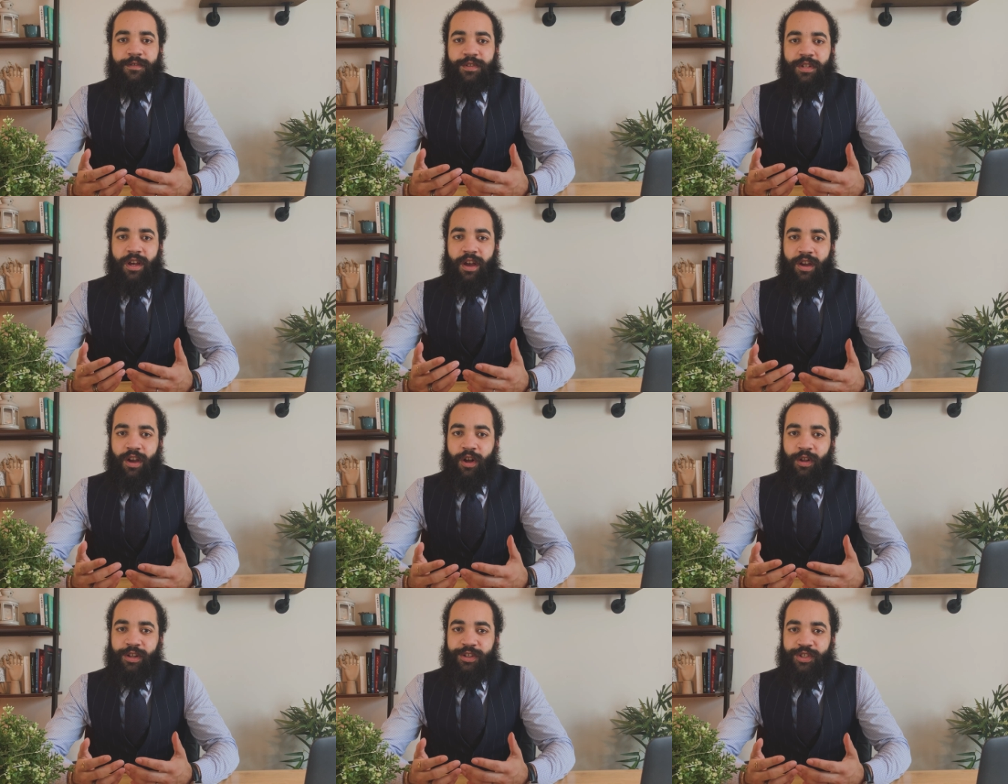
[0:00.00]
of
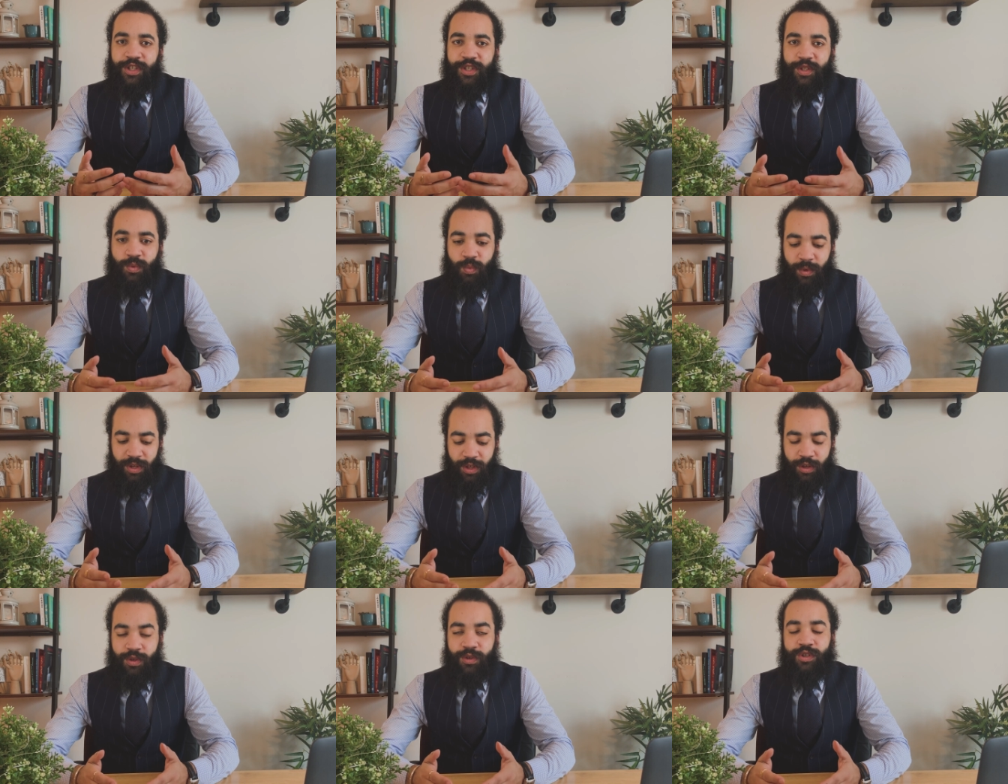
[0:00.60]
psychologists,
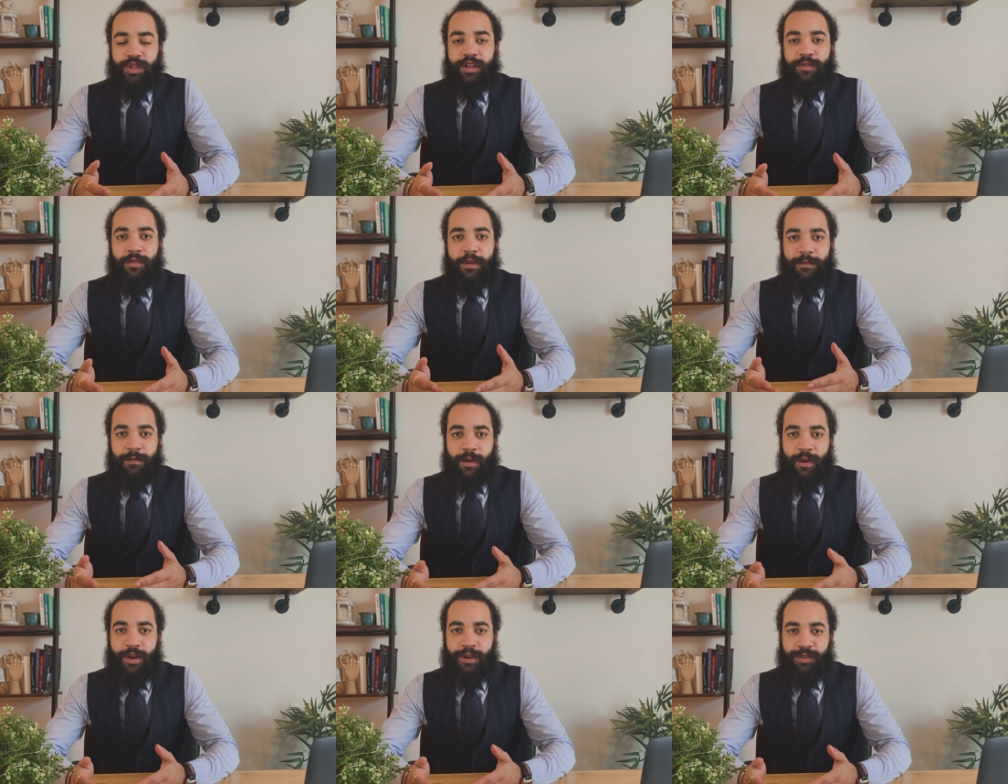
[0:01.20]
we're usually
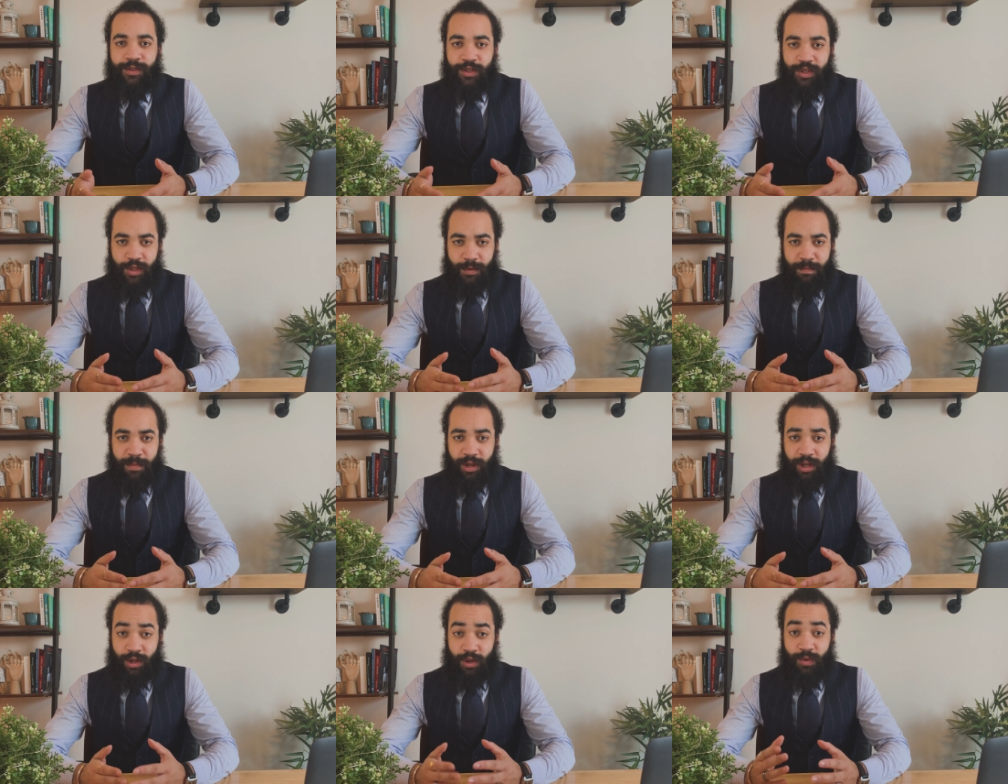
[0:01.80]
referring to somebody